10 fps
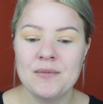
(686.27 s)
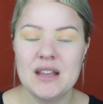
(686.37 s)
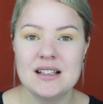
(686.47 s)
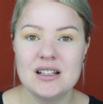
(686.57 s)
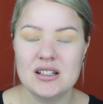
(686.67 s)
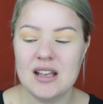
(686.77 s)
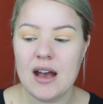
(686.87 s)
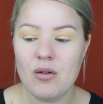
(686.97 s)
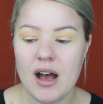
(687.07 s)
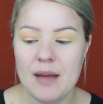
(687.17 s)
These are just
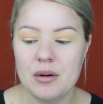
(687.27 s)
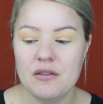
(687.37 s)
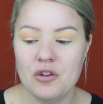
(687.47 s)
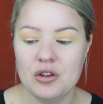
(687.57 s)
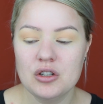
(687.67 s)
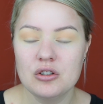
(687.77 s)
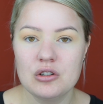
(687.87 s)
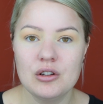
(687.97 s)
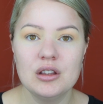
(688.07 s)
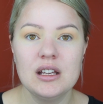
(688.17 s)
how I prefer to
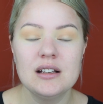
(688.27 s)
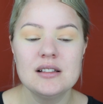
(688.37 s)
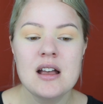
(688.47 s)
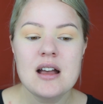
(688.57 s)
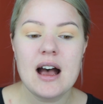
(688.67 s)
do things.